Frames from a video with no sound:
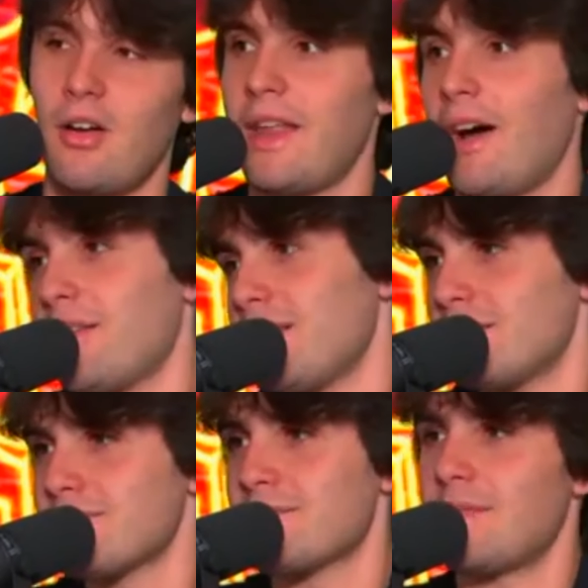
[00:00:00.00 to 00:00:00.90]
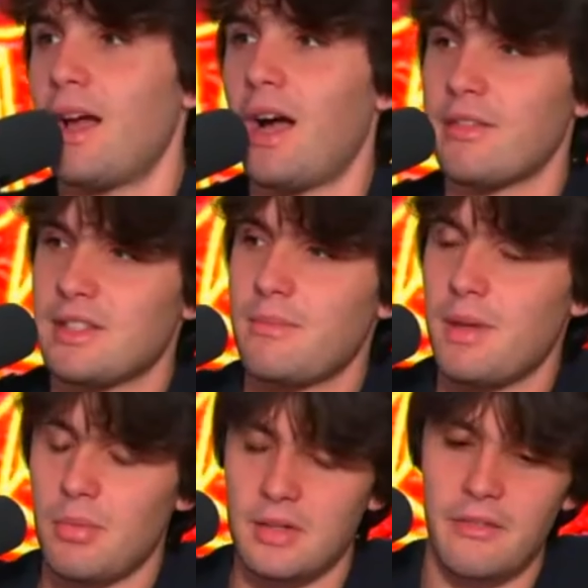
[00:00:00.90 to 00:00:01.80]
Now, obviously,
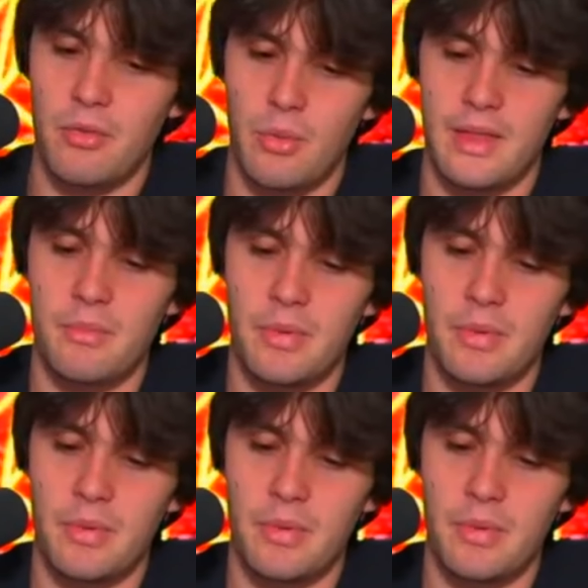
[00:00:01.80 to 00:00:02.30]
people are different with it,